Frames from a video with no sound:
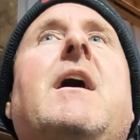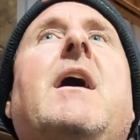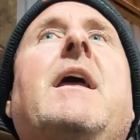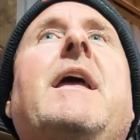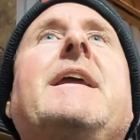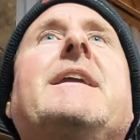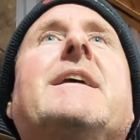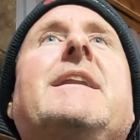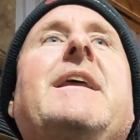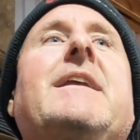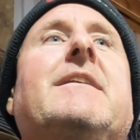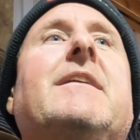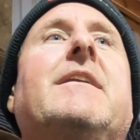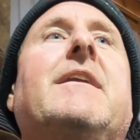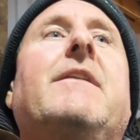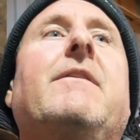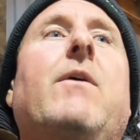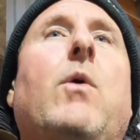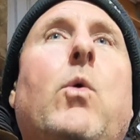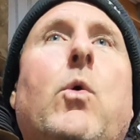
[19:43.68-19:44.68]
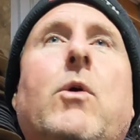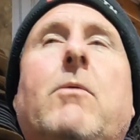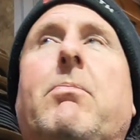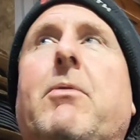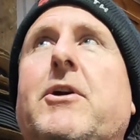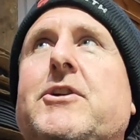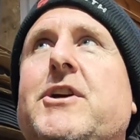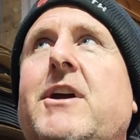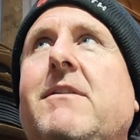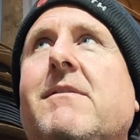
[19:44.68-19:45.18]
he connected in oil
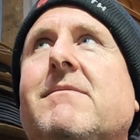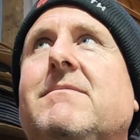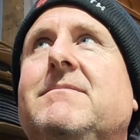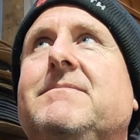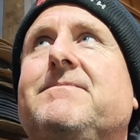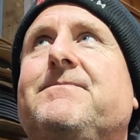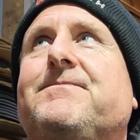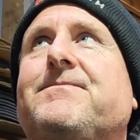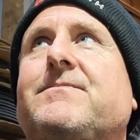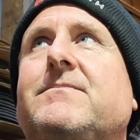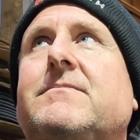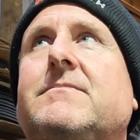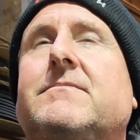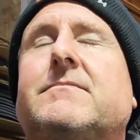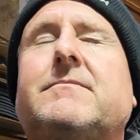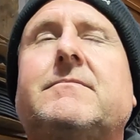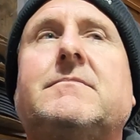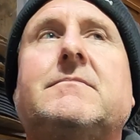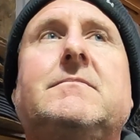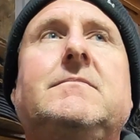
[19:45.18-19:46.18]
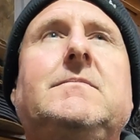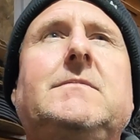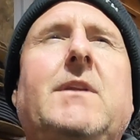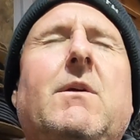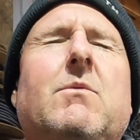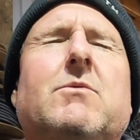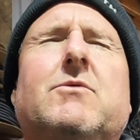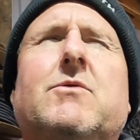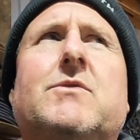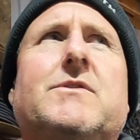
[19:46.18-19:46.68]
pressure,
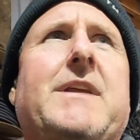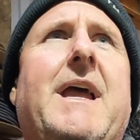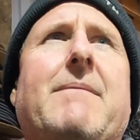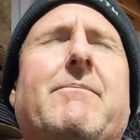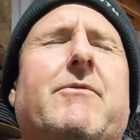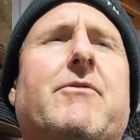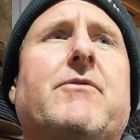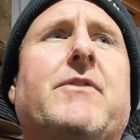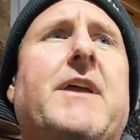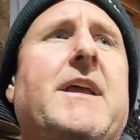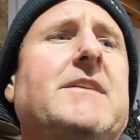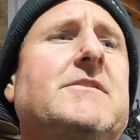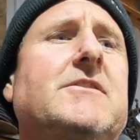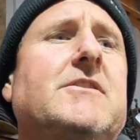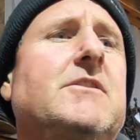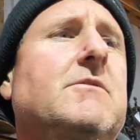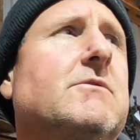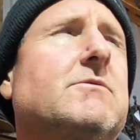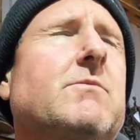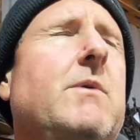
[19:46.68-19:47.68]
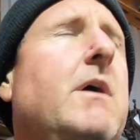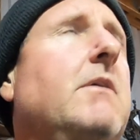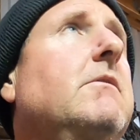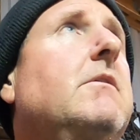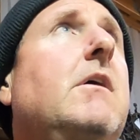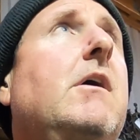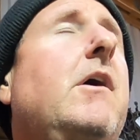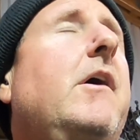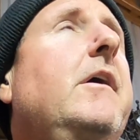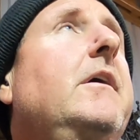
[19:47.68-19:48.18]
which was tapped through the ECU as well.
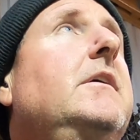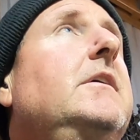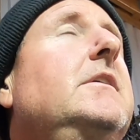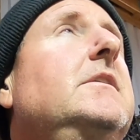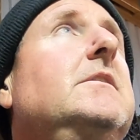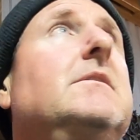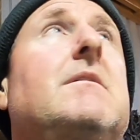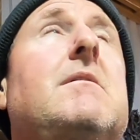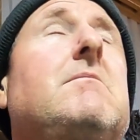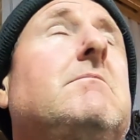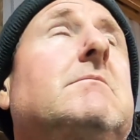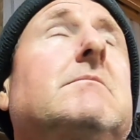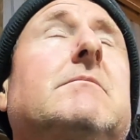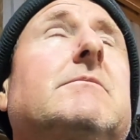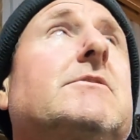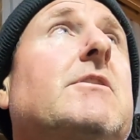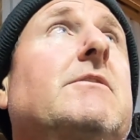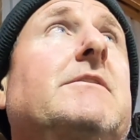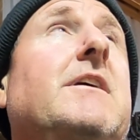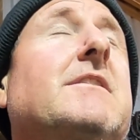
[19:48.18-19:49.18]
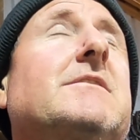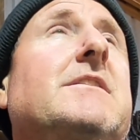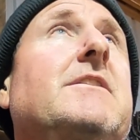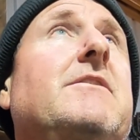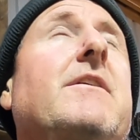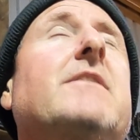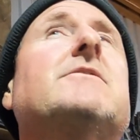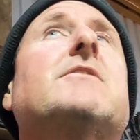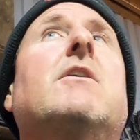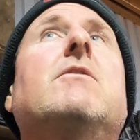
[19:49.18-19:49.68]
So it doesn't need
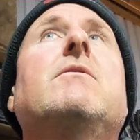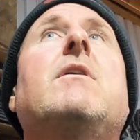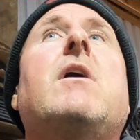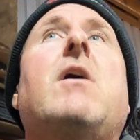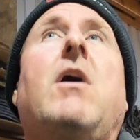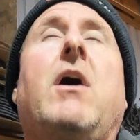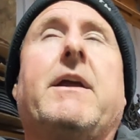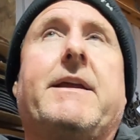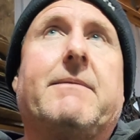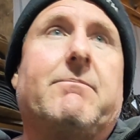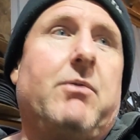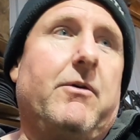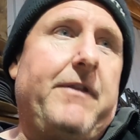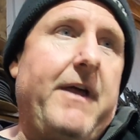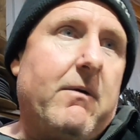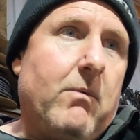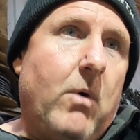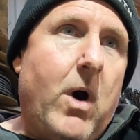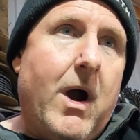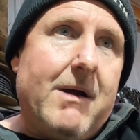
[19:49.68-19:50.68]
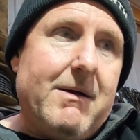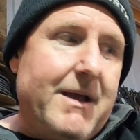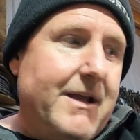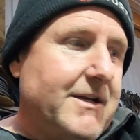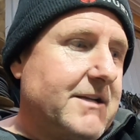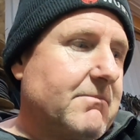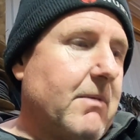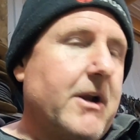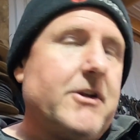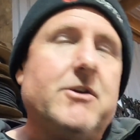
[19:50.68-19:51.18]
that. So I can put that wire
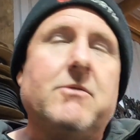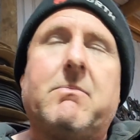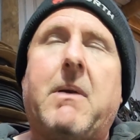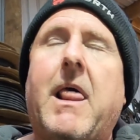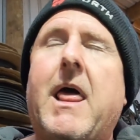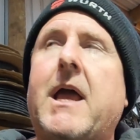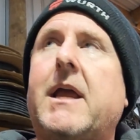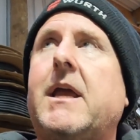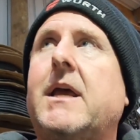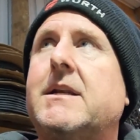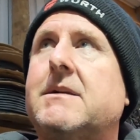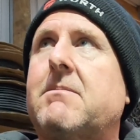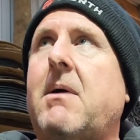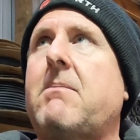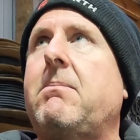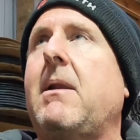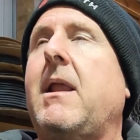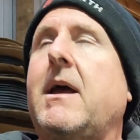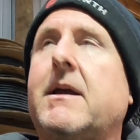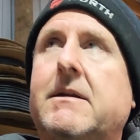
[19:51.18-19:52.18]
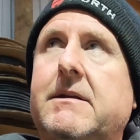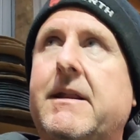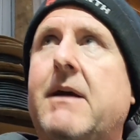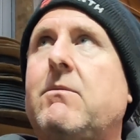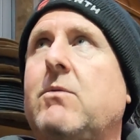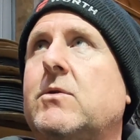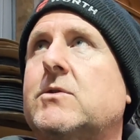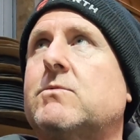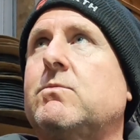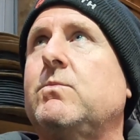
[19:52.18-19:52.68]
into my new plug, into my plug,
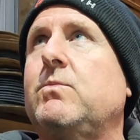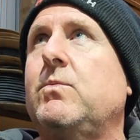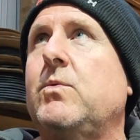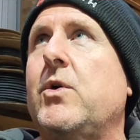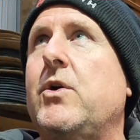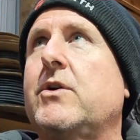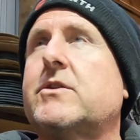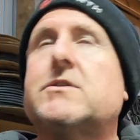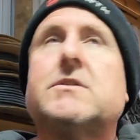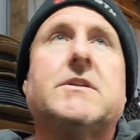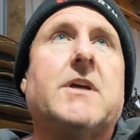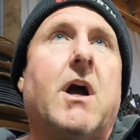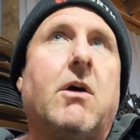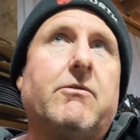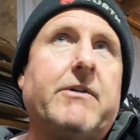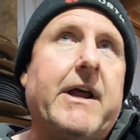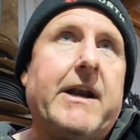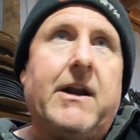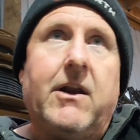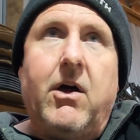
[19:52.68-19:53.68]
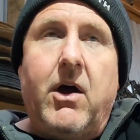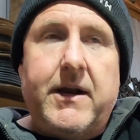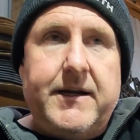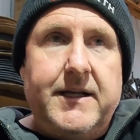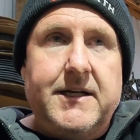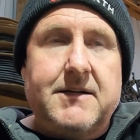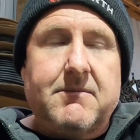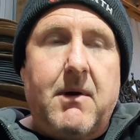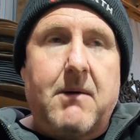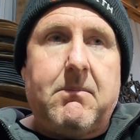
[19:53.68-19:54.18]
works. The alternator light
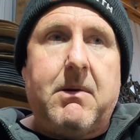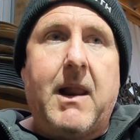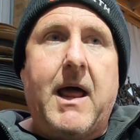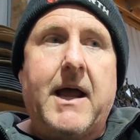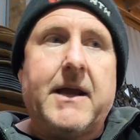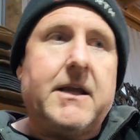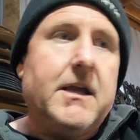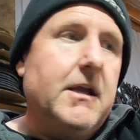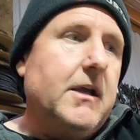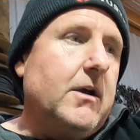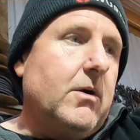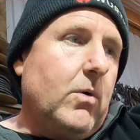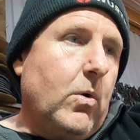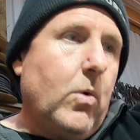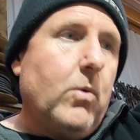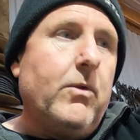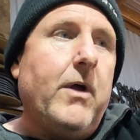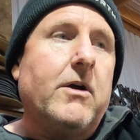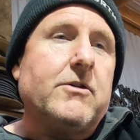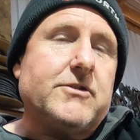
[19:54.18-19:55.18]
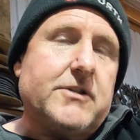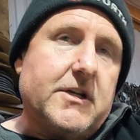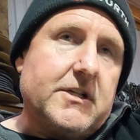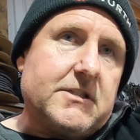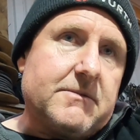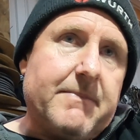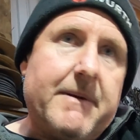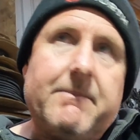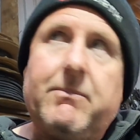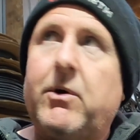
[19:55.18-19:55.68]
into my plug, all those
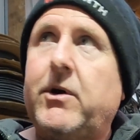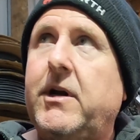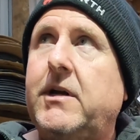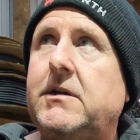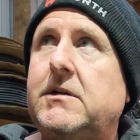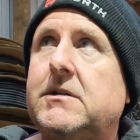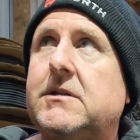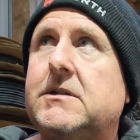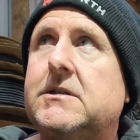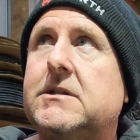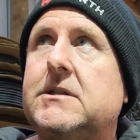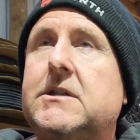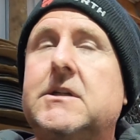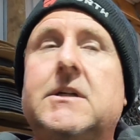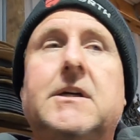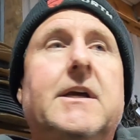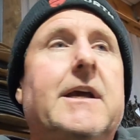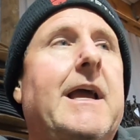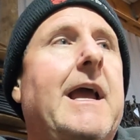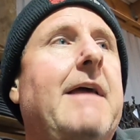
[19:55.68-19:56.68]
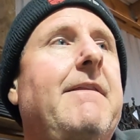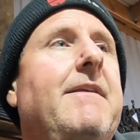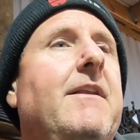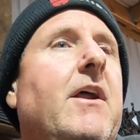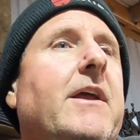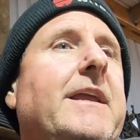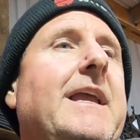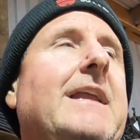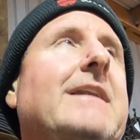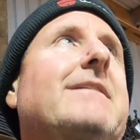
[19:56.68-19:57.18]
things can be put in. and then
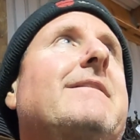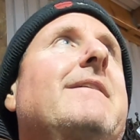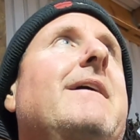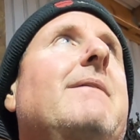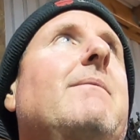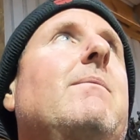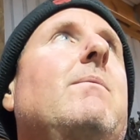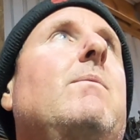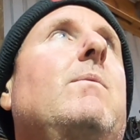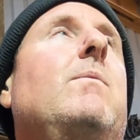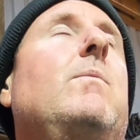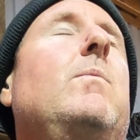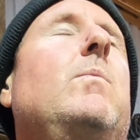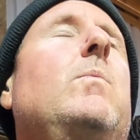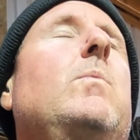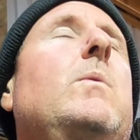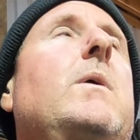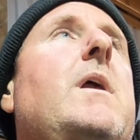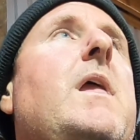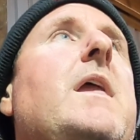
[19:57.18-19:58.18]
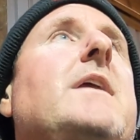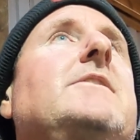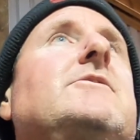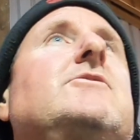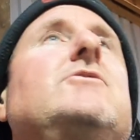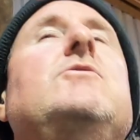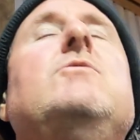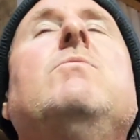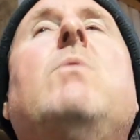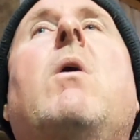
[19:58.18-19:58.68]
I get to that
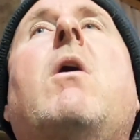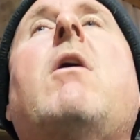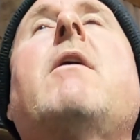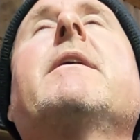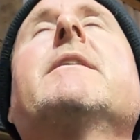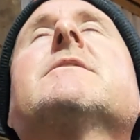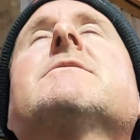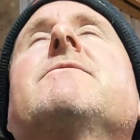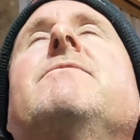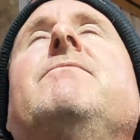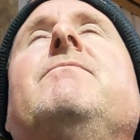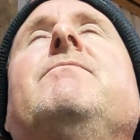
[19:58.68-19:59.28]
ECU wiring,